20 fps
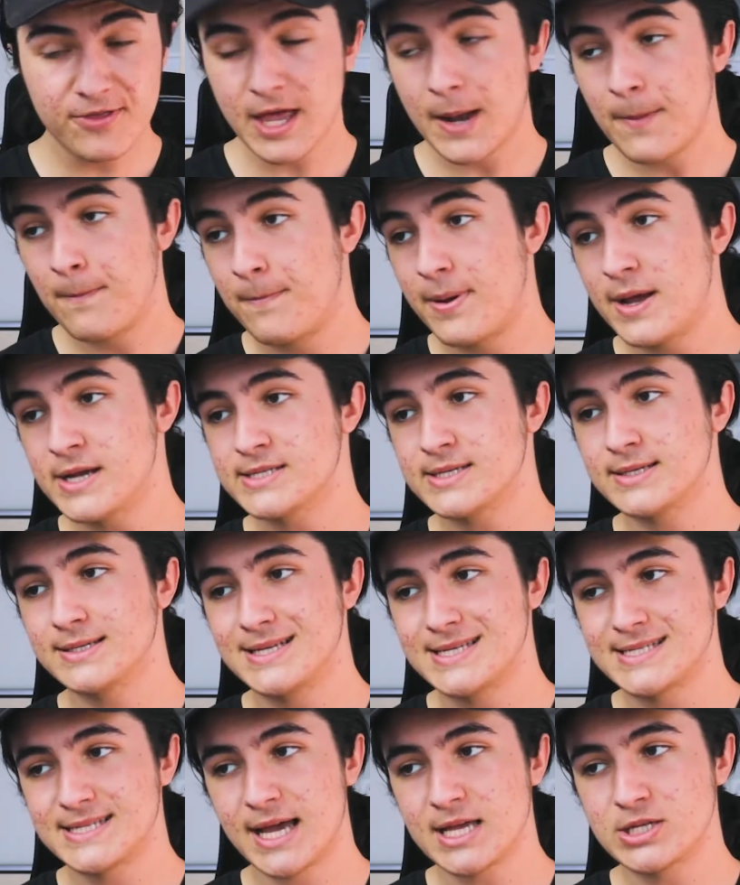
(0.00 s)
that person
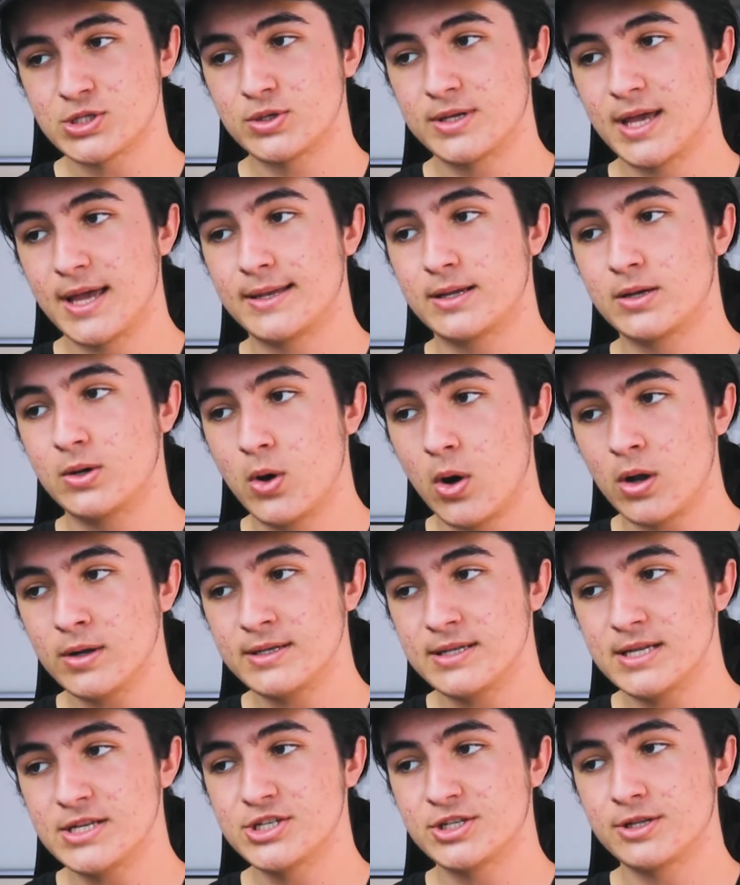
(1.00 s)
decides to get
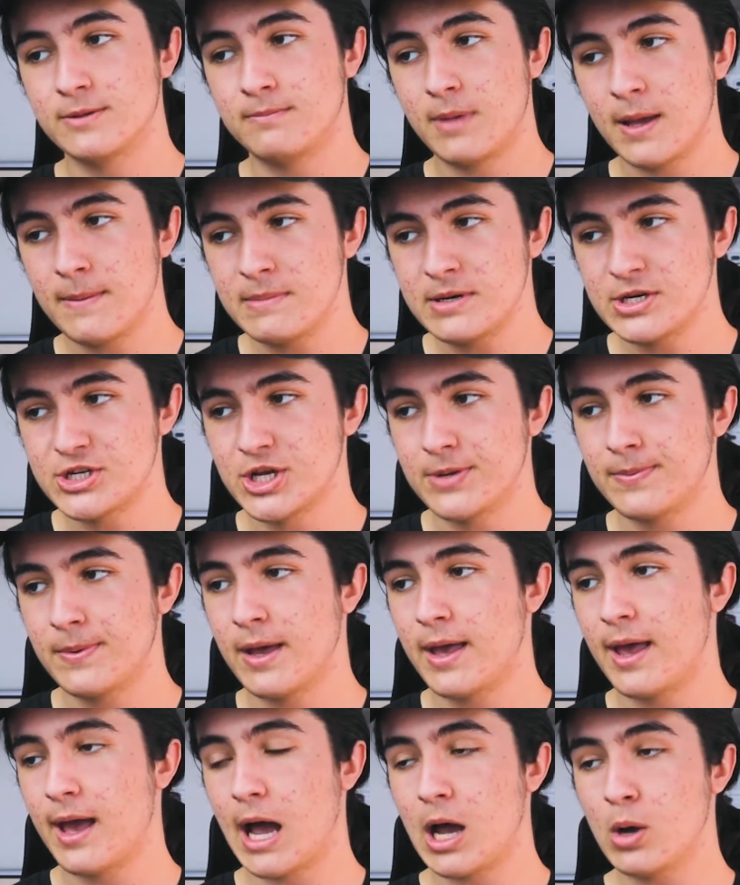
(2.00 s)
gold digital membership,
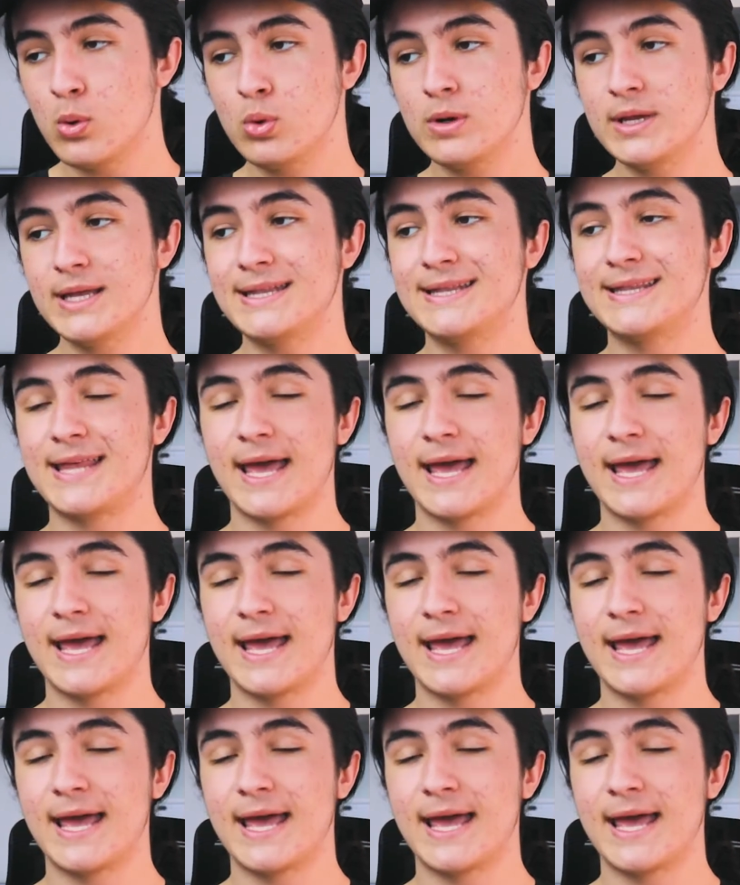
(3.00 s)
I will get